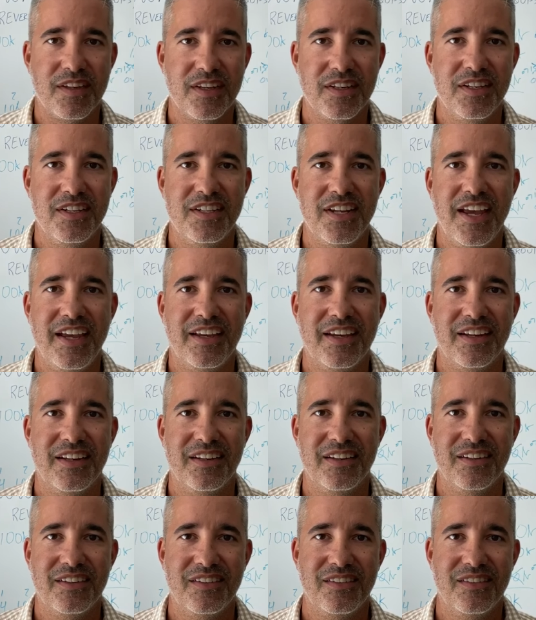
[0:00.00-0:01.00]
to take
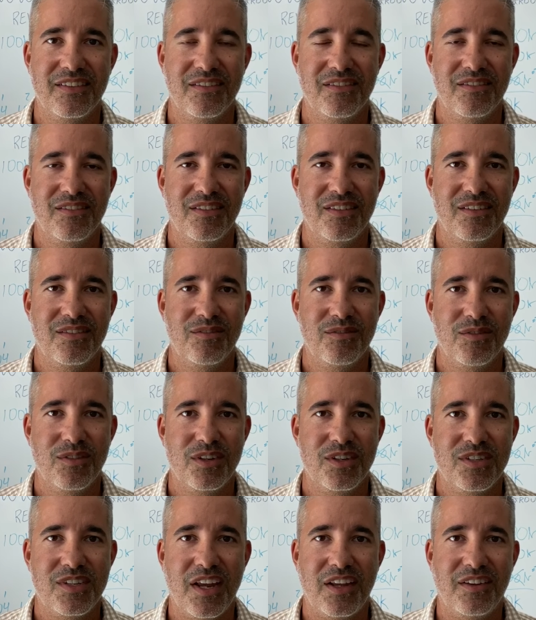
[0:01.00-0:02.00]
it.
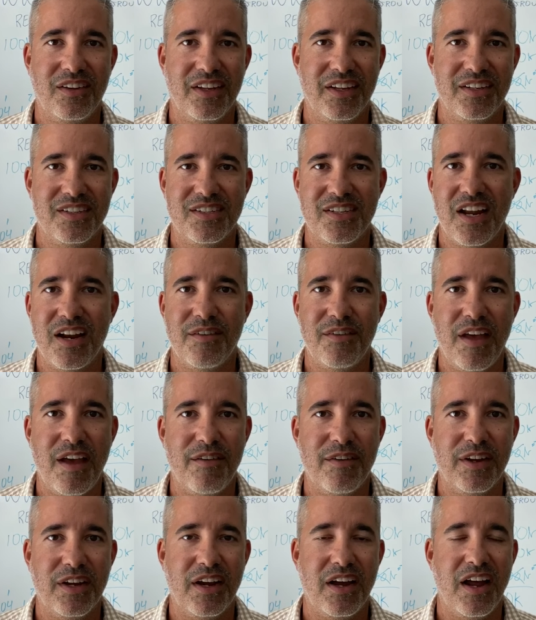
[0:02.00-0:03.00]
Suddenly, instead of
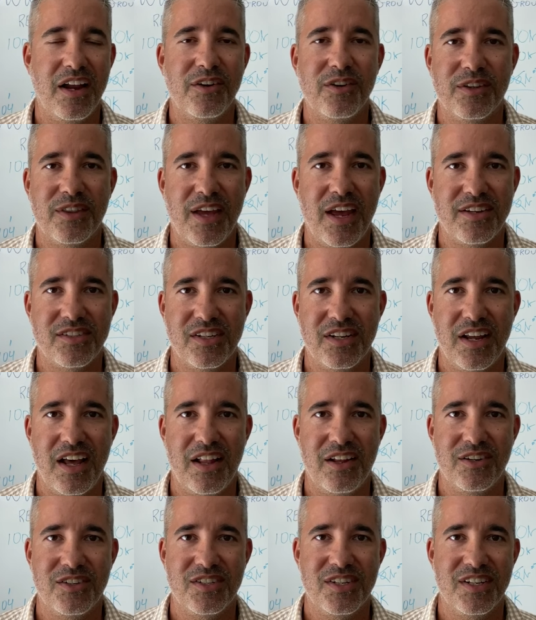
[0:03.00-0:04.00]
having
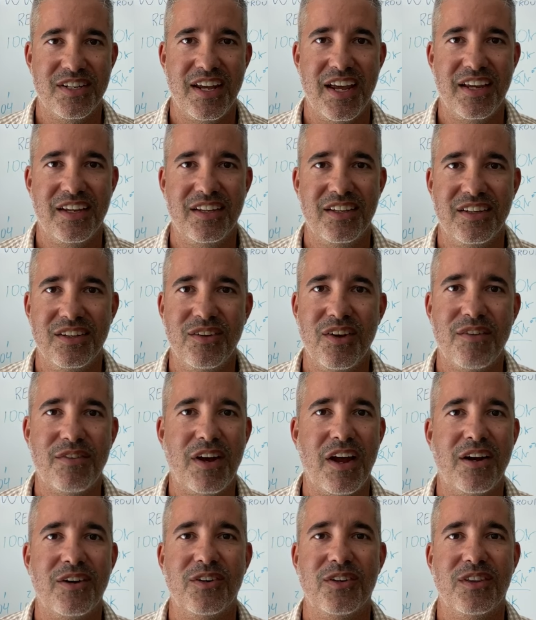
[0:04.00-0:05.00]
$100,000 to take, you have
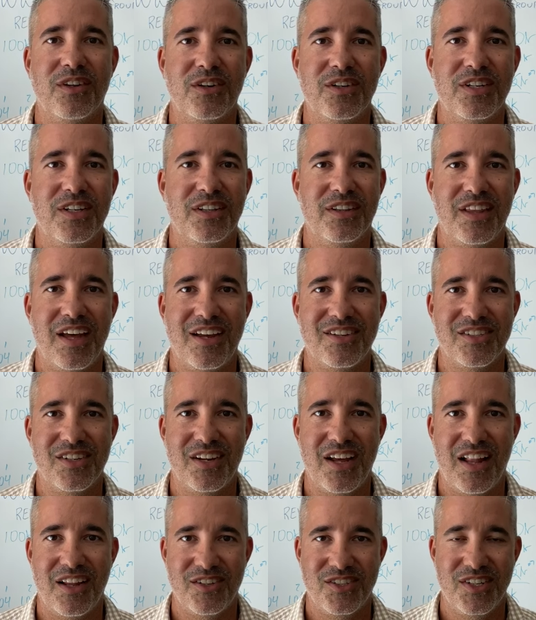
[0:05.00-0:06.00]

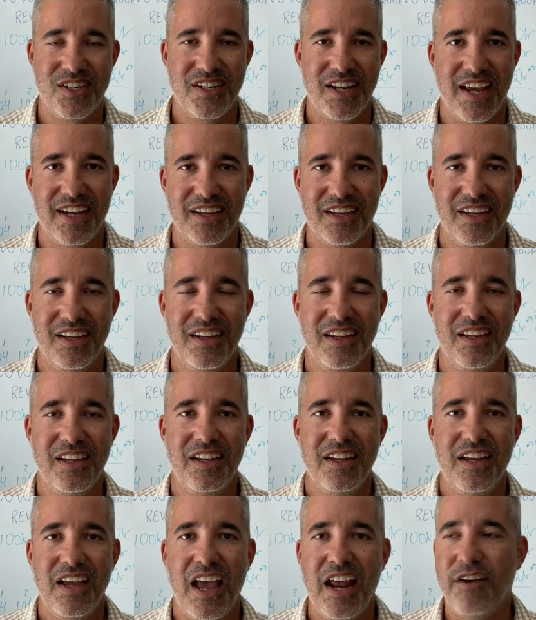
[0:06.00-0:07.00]
$113,000 to take.
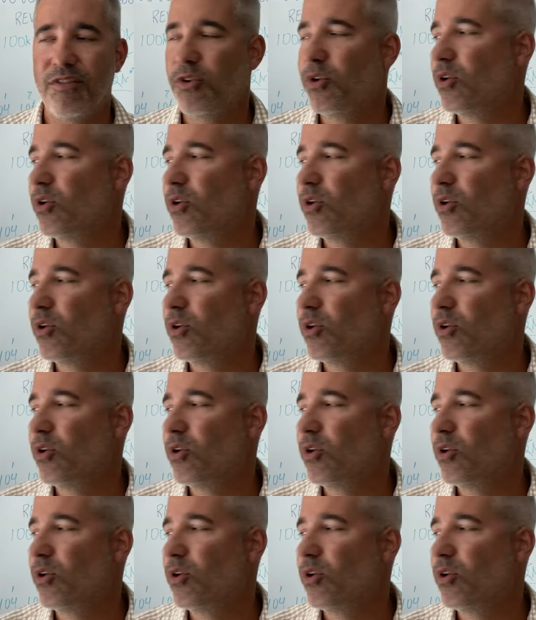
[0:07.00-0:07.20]
And of